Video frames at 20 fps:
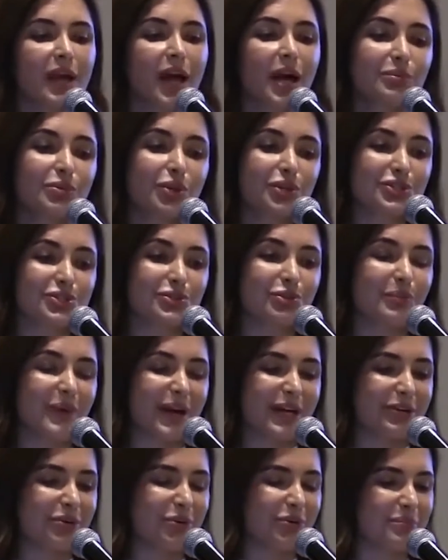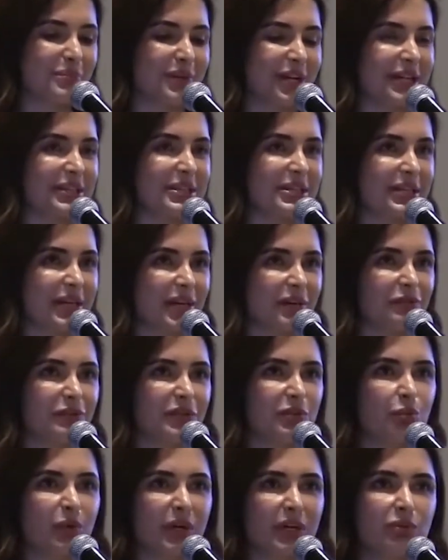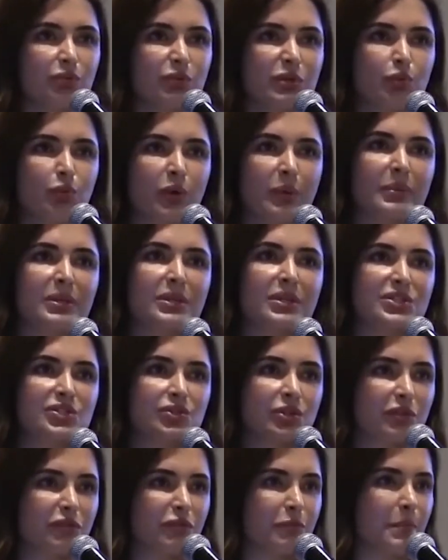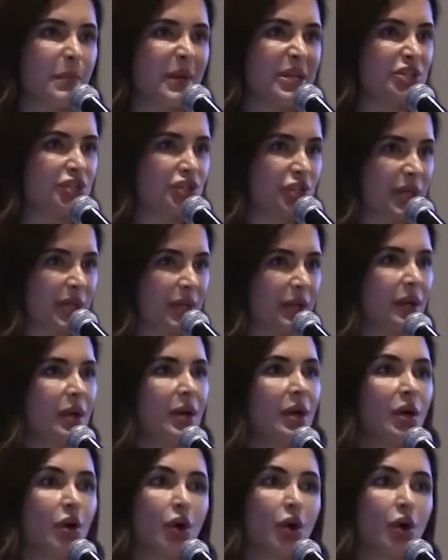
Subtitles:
I'm not sure back home, but I think everywhere we women are sort of binging